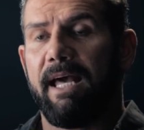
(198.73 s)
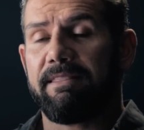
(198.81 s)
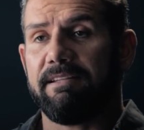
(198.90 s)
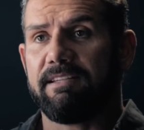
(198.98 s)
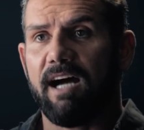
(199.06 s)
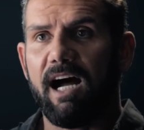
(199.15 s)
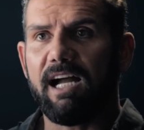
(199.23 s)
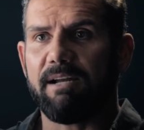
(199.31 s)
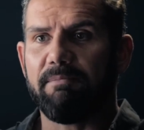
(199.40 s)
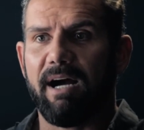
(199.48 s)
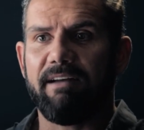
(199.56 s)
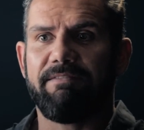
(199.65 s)
at the
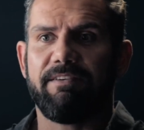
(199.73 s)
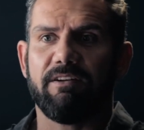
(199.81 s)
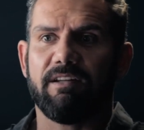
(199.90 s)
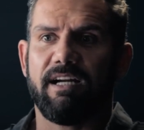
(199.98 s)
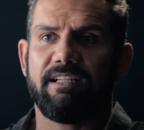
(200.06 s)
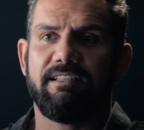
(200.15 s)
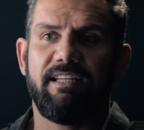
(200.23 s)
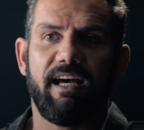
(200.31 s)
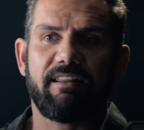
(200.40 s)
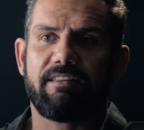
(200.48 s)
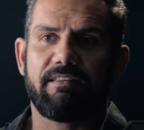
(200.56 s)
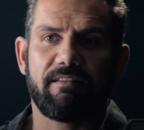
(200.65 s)
time I felt like
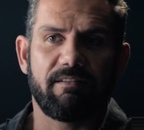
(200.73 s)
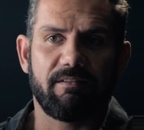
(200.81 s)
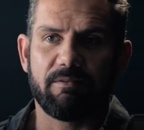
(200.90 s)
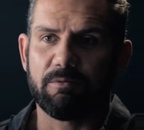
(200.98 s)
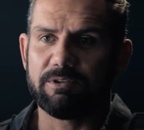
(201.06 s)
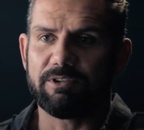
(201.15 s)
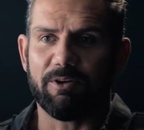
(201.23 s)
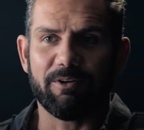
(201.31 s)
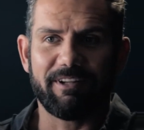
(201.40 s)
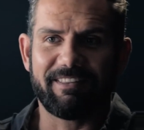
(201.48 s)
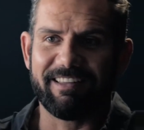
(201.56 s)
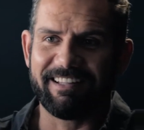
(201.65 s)
death was the
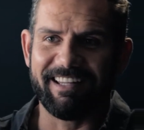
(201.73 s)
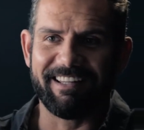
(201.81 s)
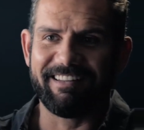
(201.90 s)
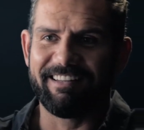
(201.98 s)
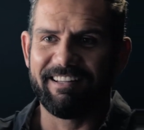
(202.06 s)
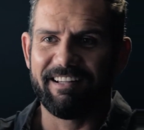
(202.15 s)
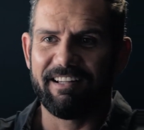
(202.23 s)
only thing that